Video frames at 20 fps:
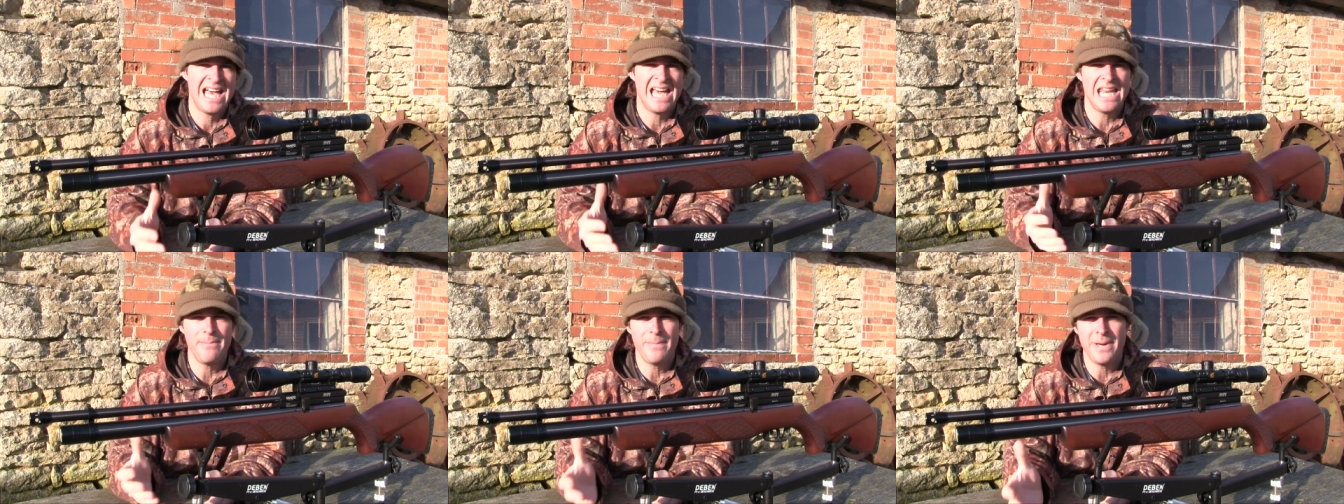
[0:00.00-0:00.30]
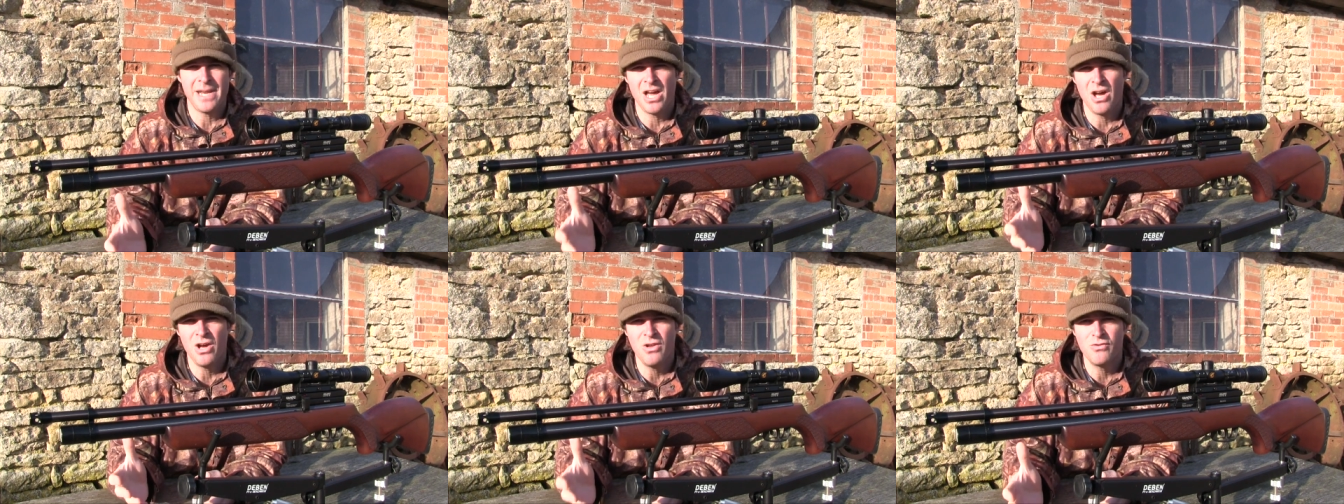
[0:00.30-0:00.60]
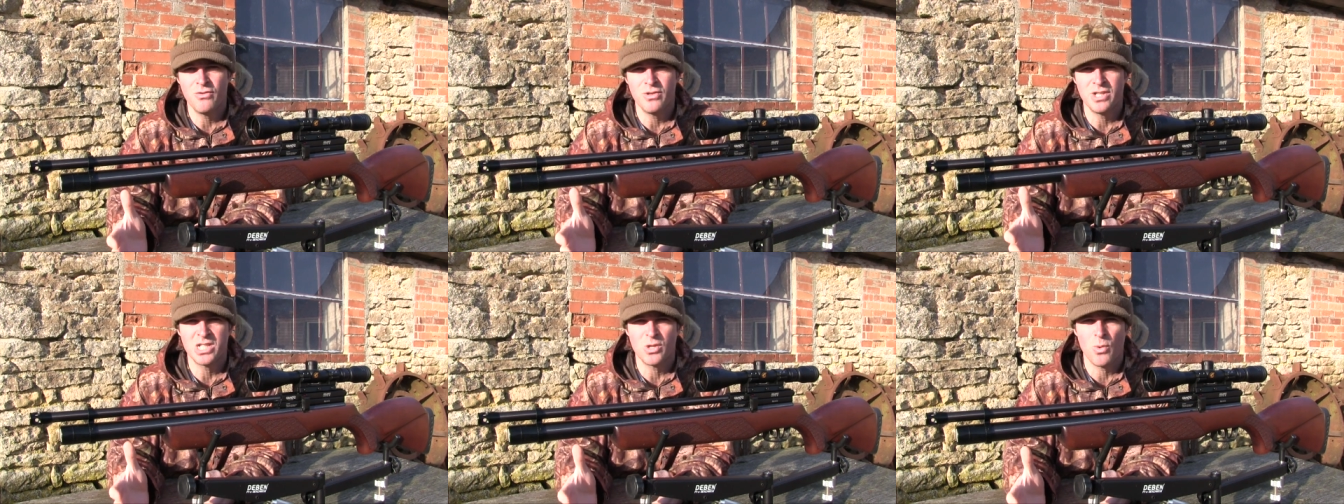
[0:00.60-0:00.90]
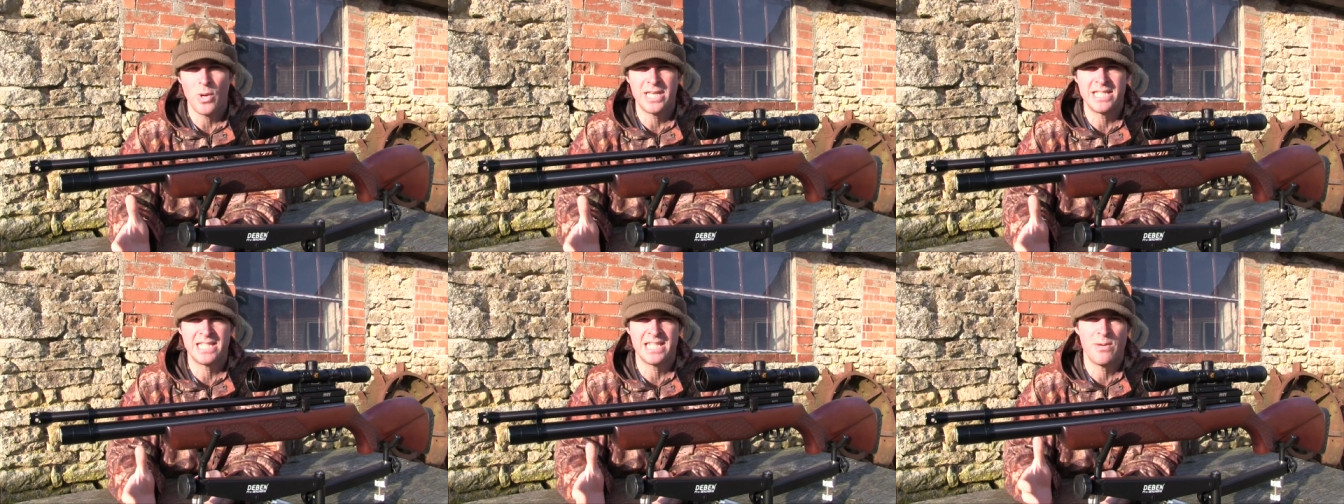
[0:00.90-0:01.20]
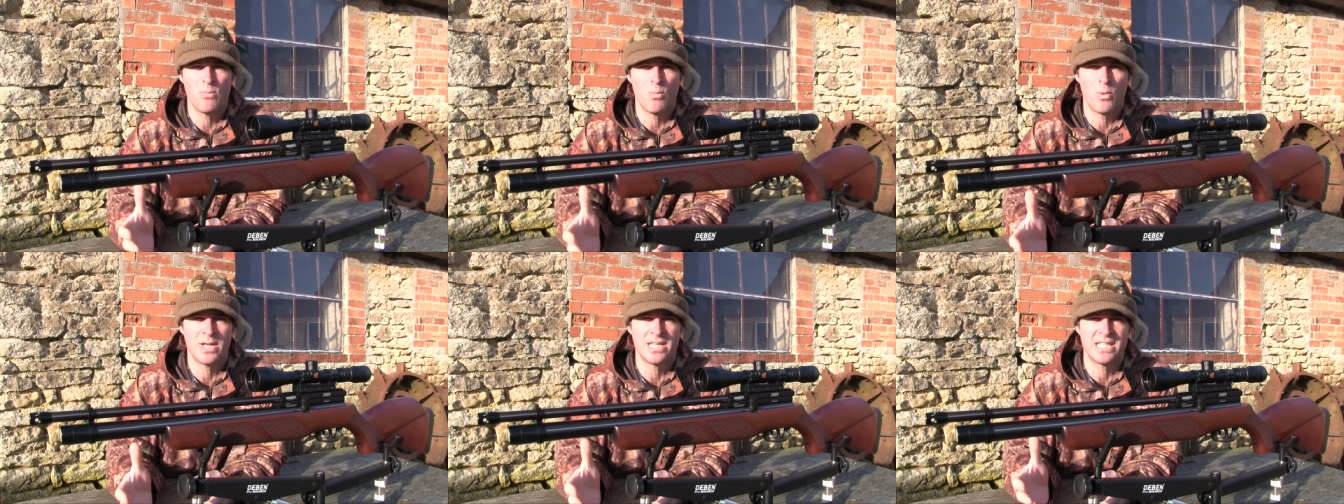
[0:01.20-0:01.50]
and about
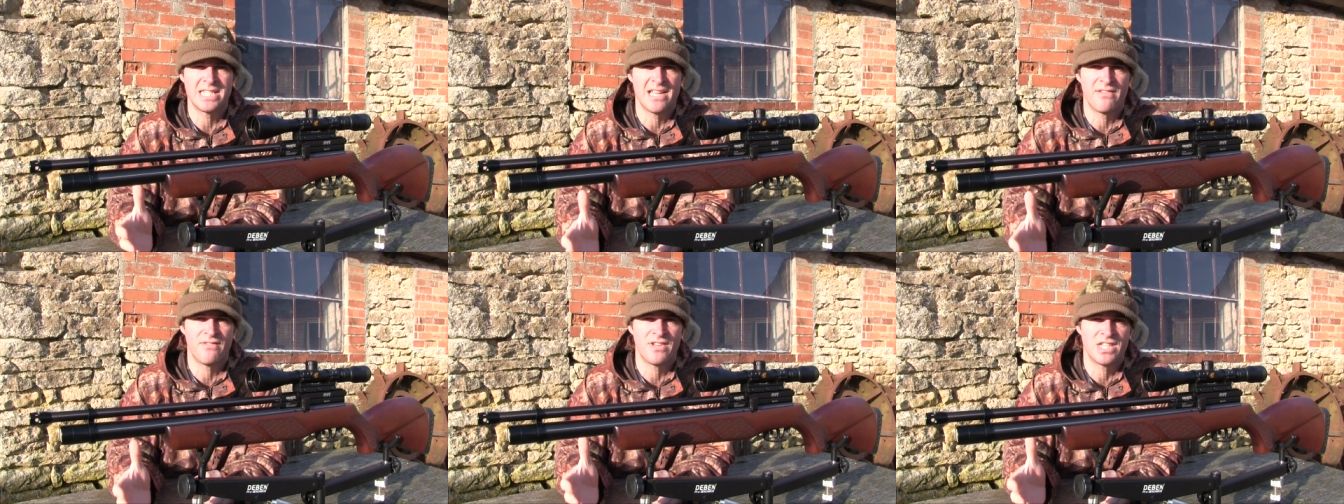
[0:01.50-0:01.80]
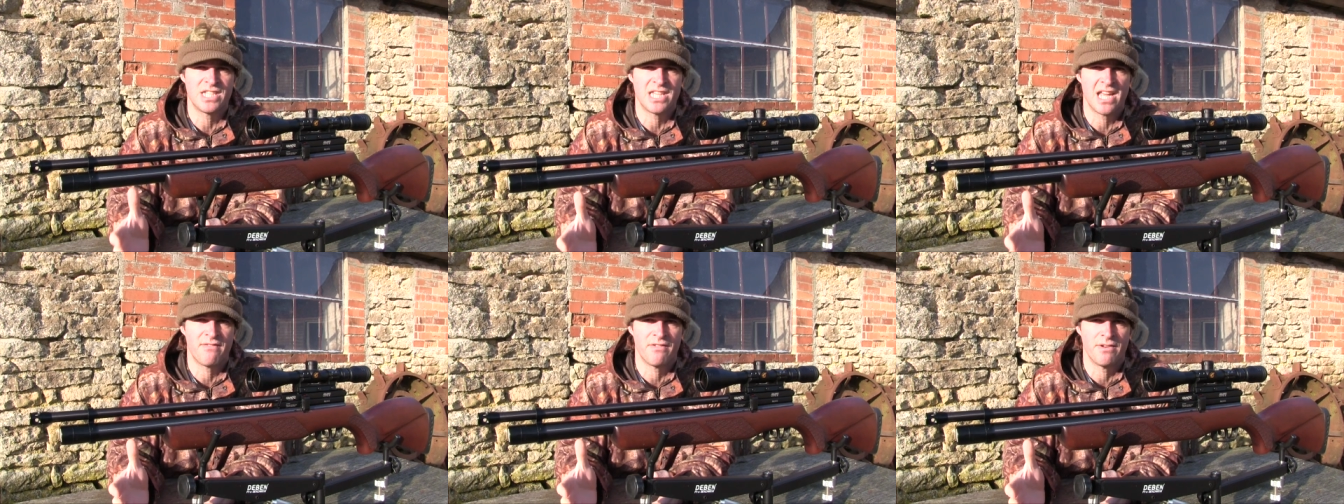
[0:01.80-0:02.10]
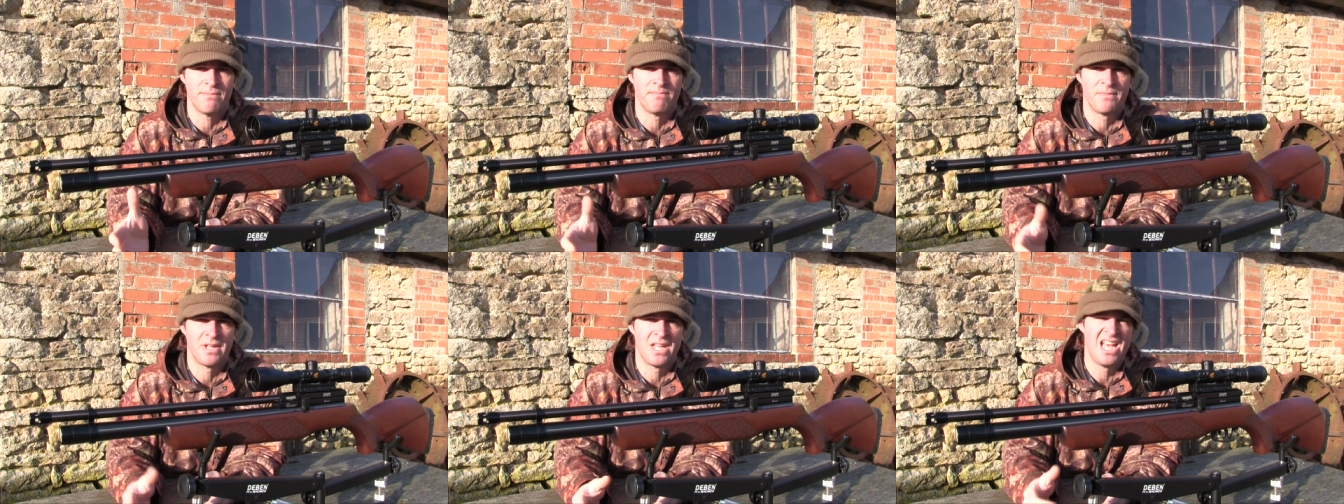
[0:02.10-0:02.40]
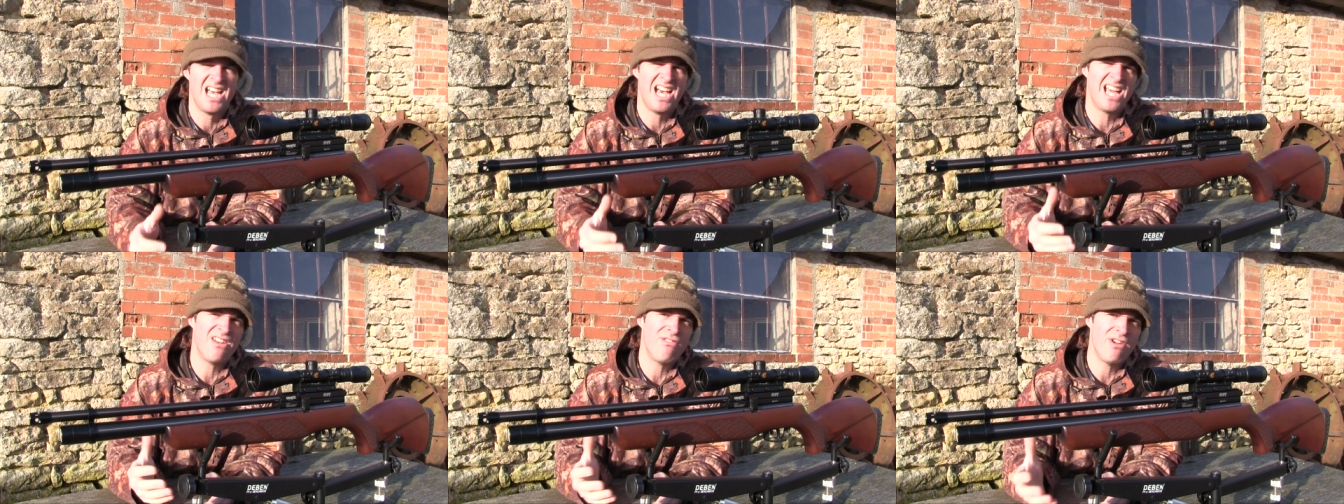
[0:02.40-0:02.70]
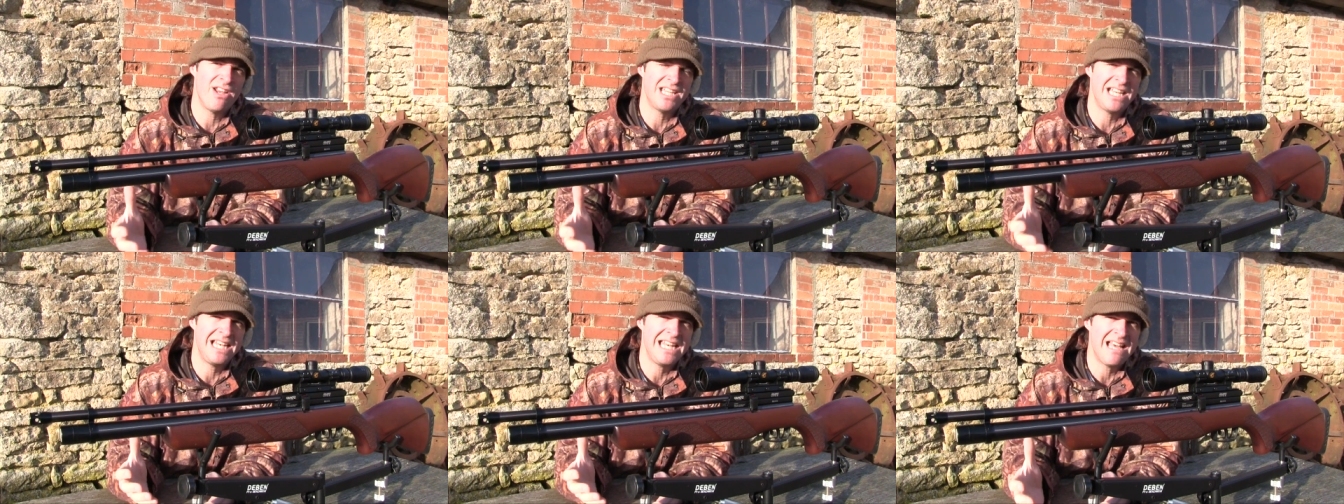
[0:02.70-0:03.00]
120 in 177 at
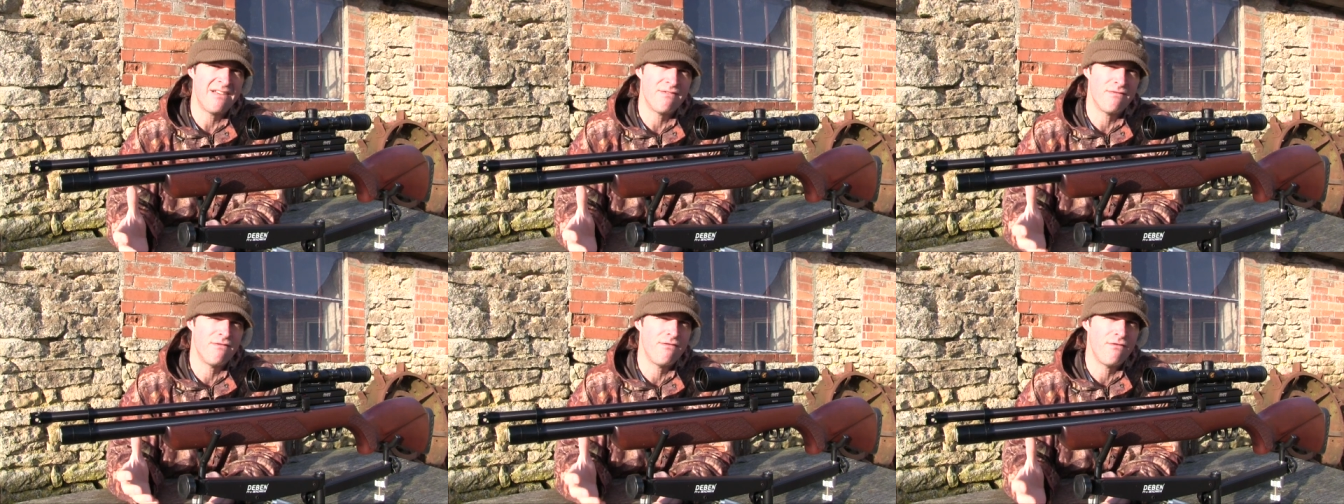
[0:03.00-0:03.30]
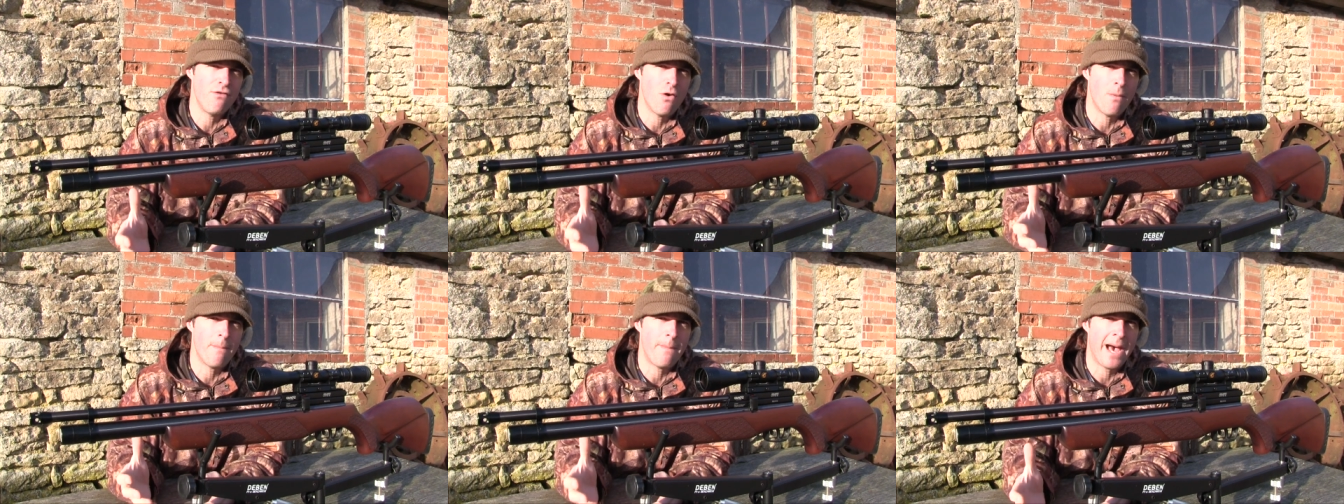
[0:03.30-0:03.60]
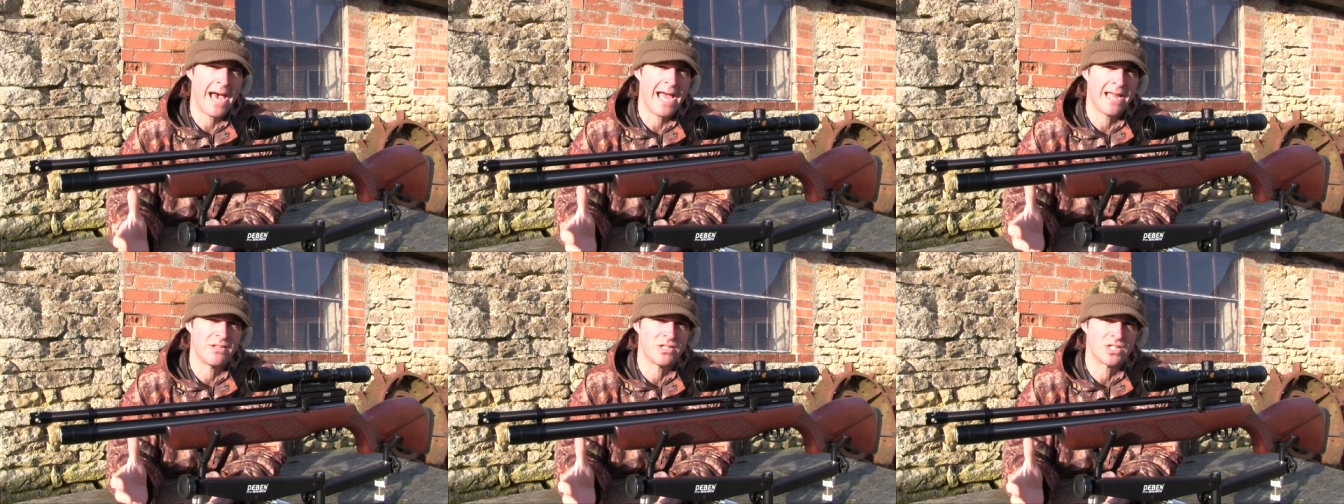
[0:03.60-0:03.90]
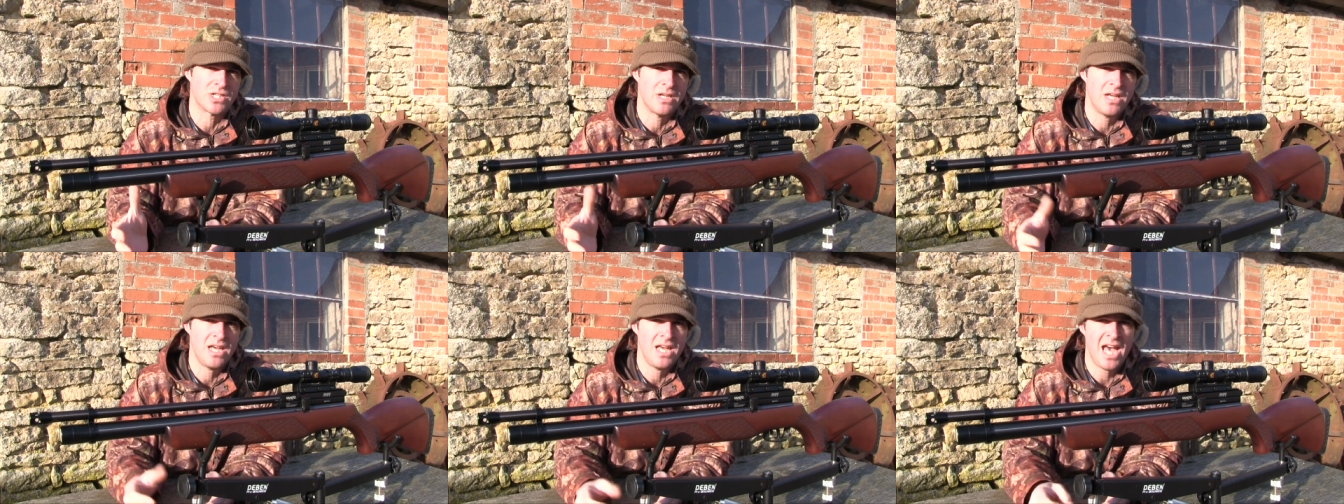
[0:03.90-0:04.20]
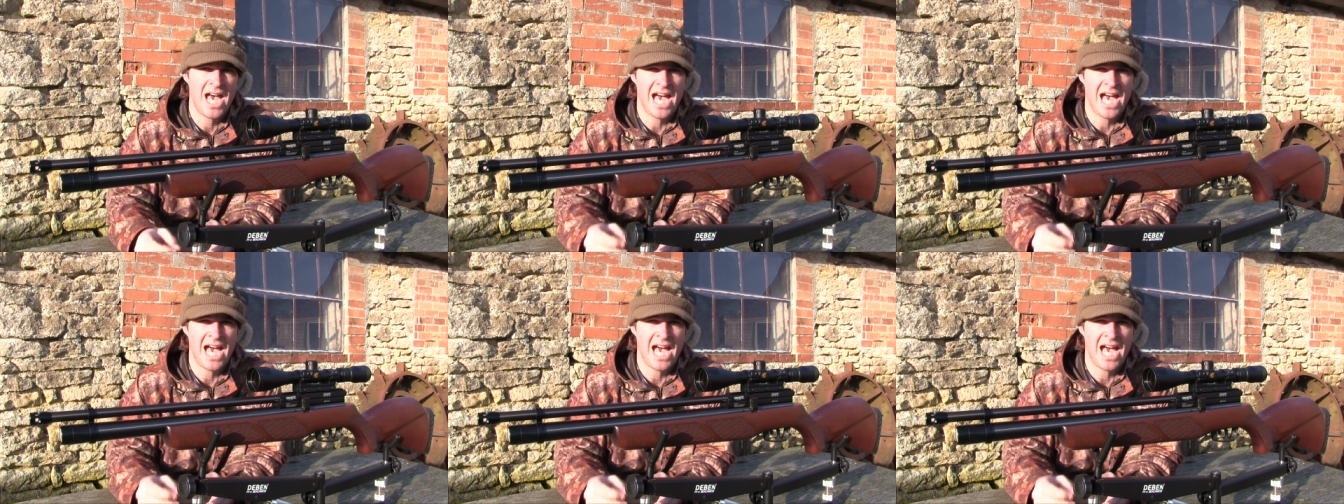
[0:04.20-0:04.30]
around 11 foot-pounds,